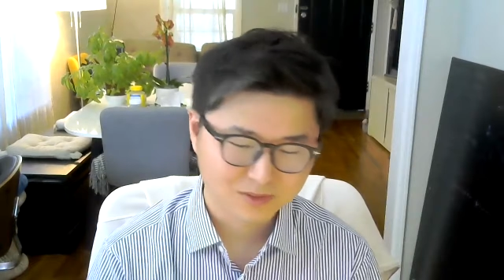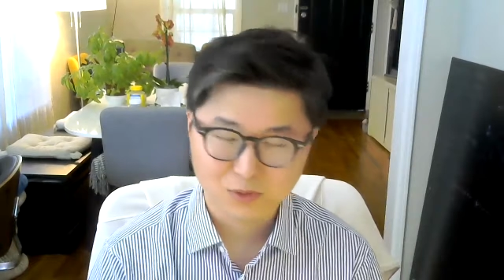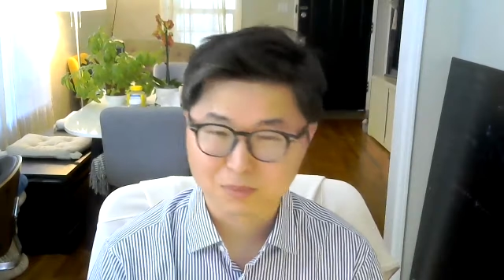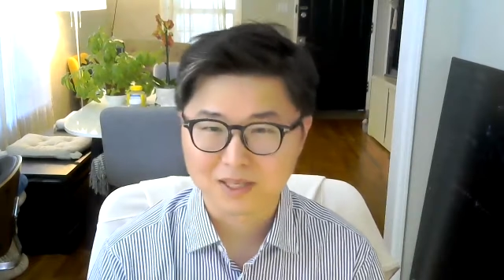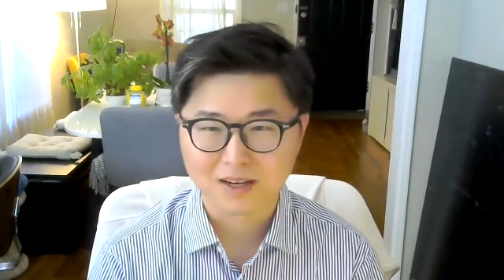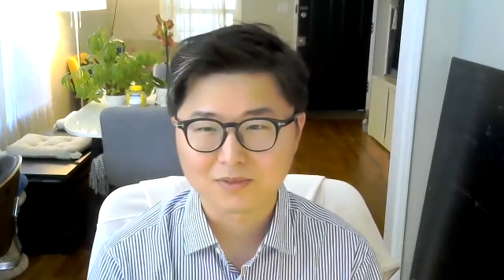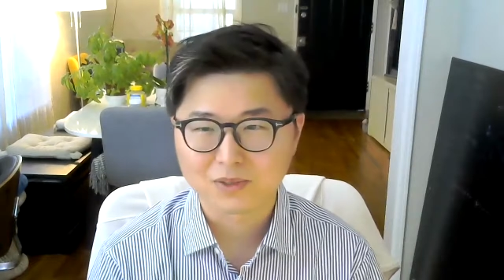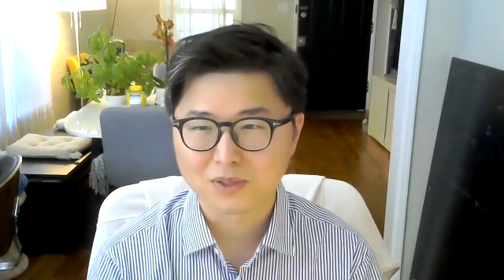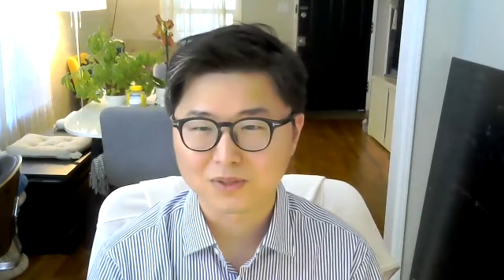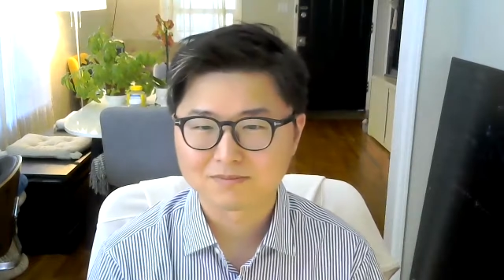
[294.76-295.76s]
would be
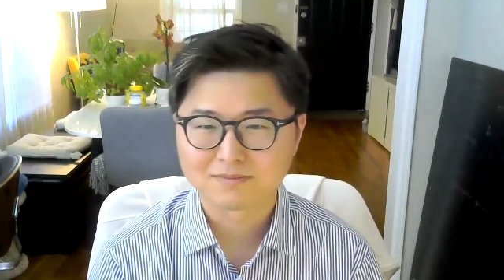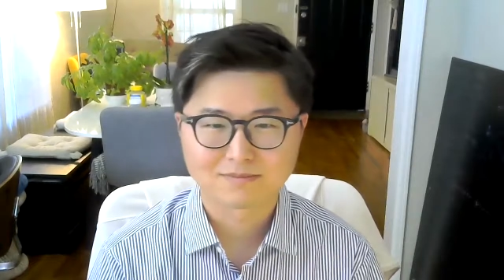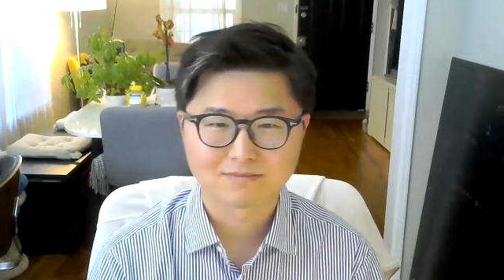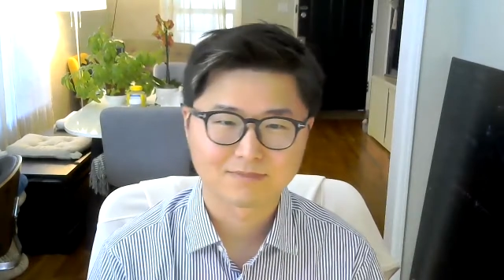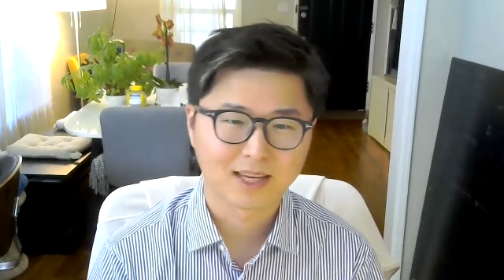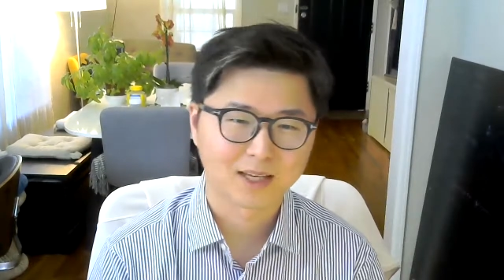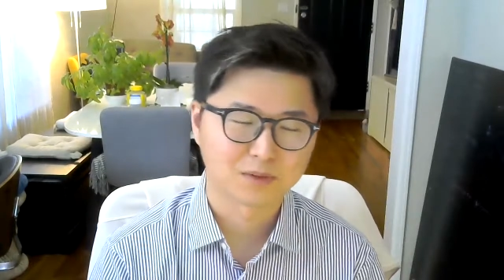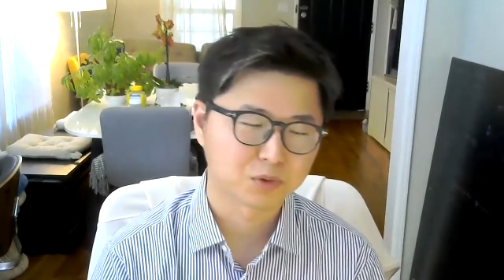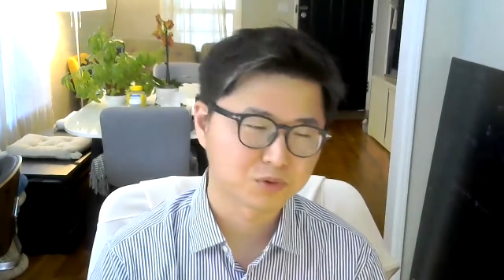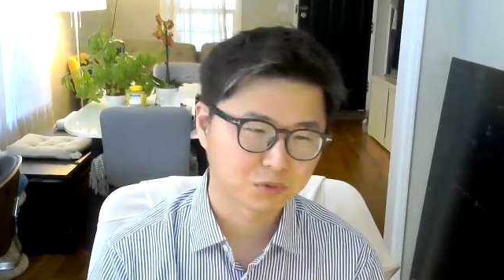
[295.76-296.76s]
helpful,
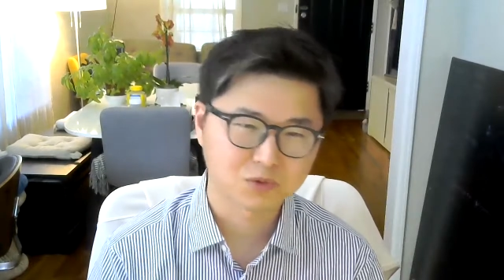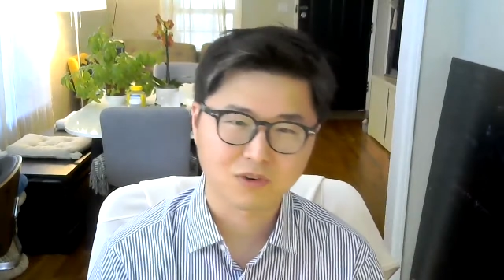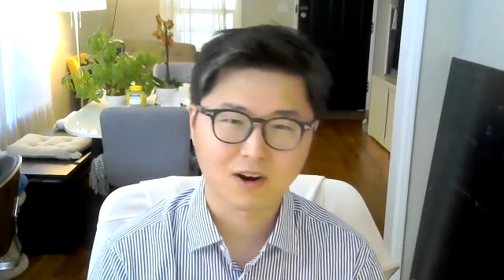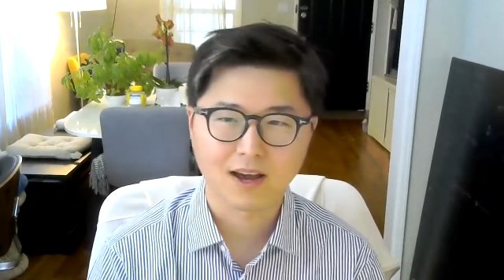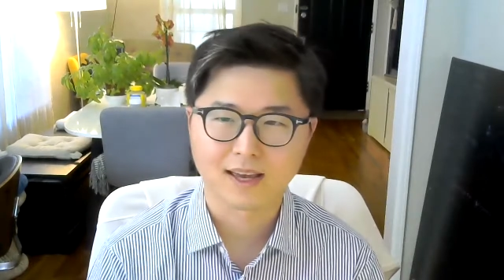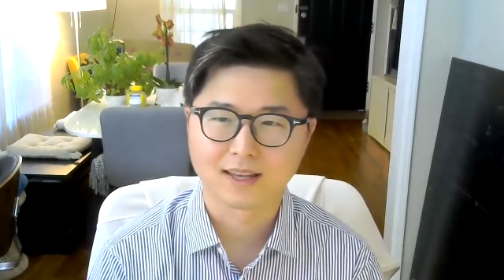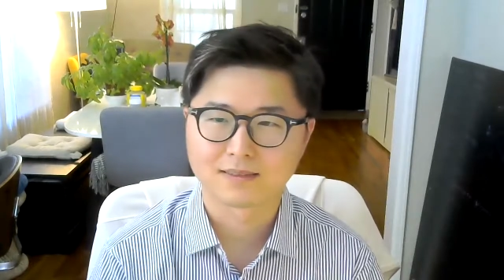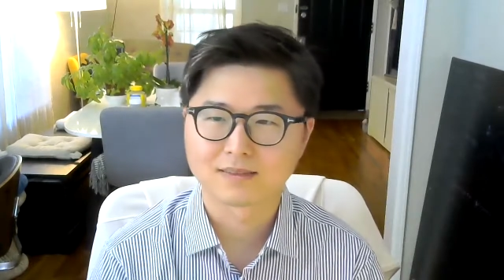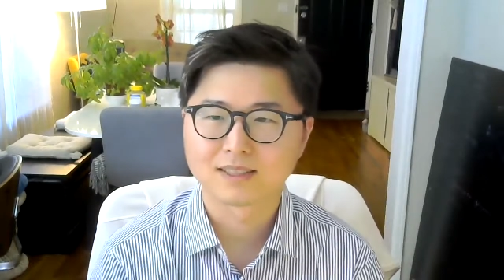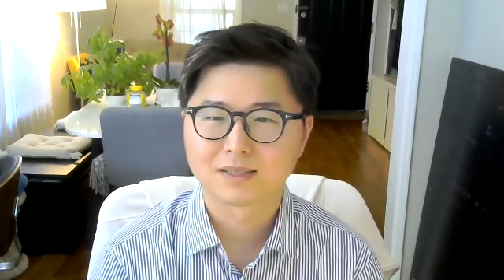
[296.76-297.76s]
and we'll try
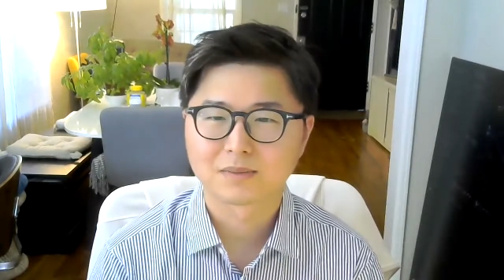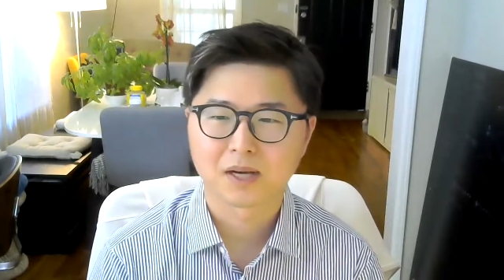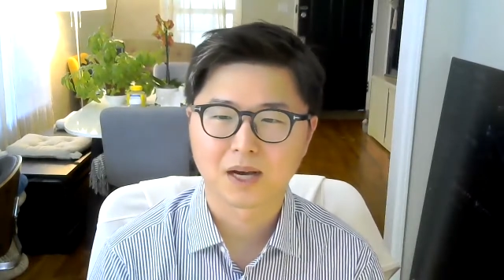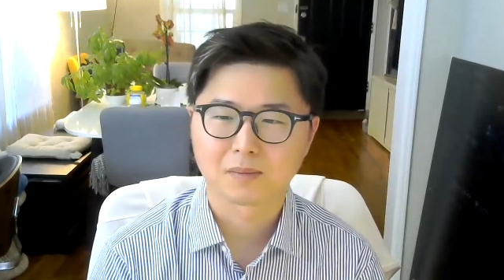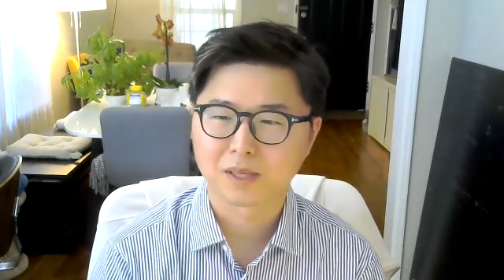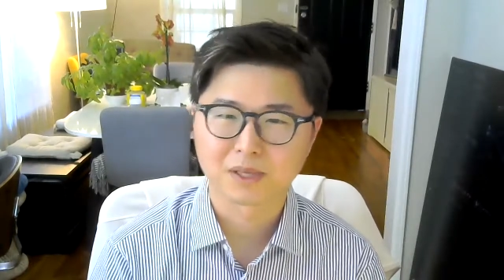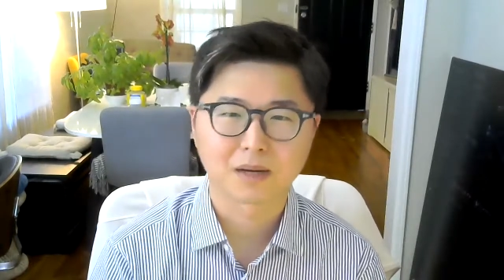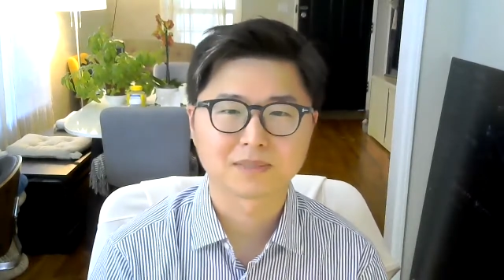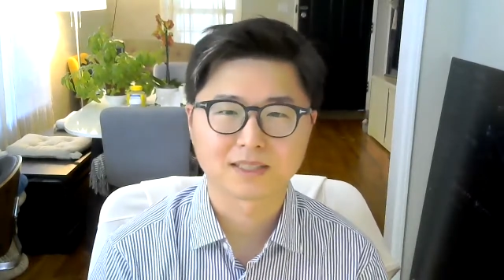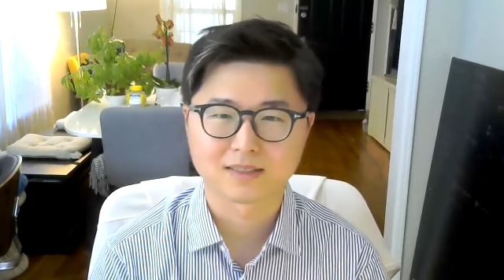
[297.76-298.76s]
and maybe
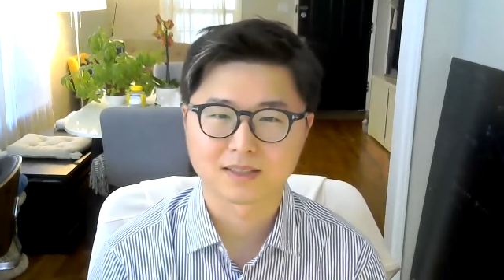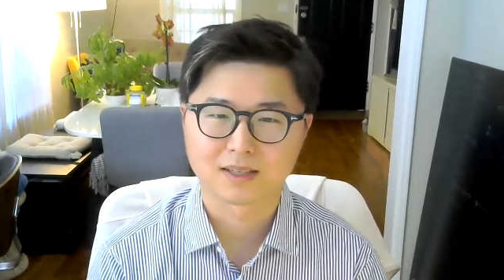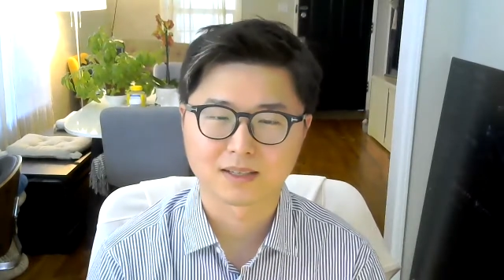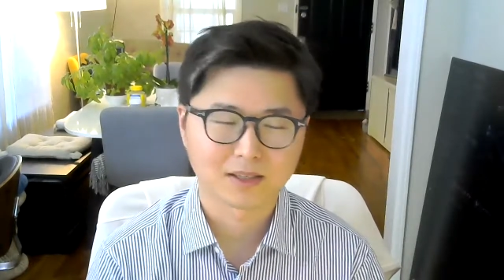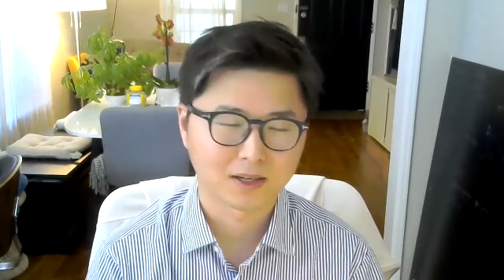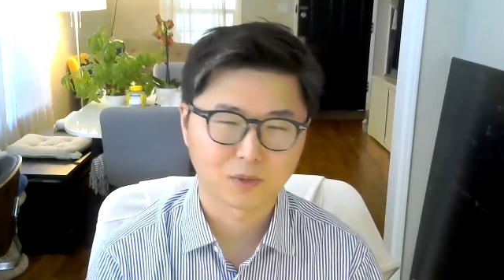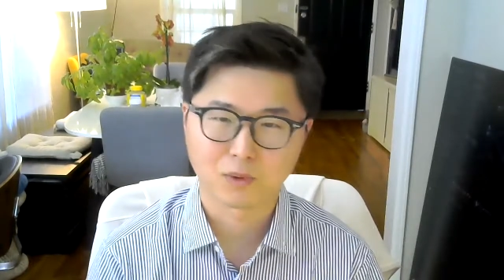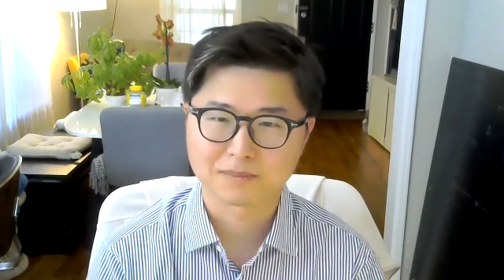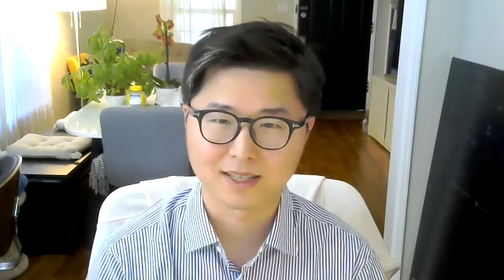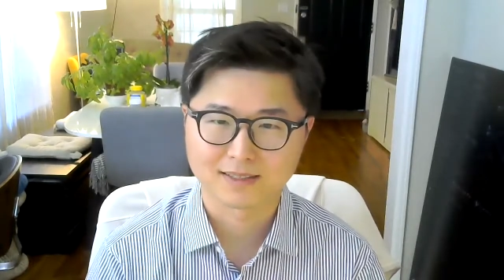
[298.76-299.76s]
update the
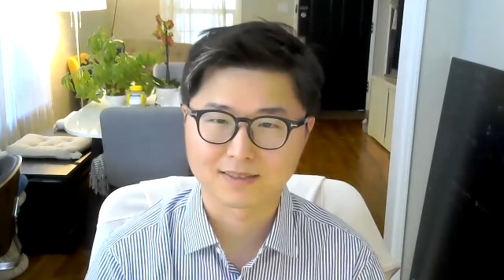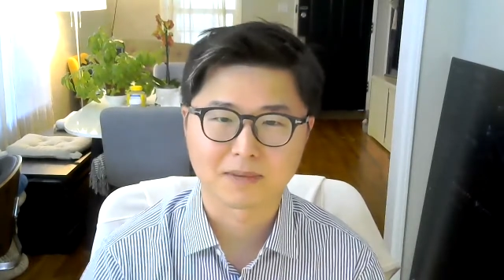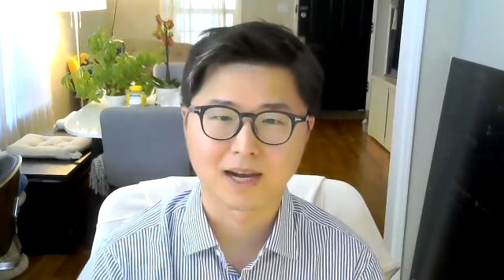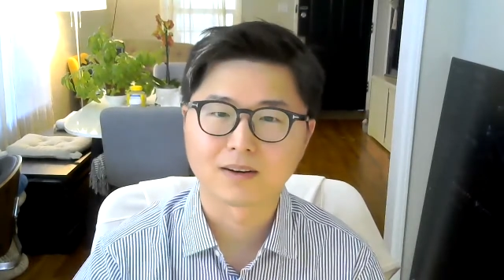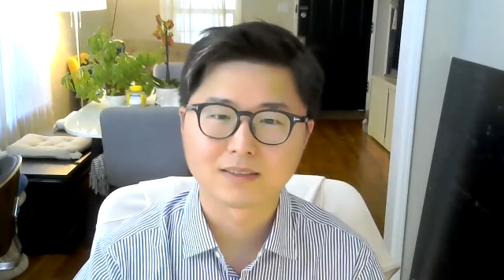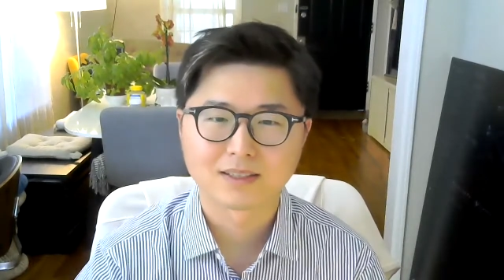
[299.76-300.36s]
website somehow.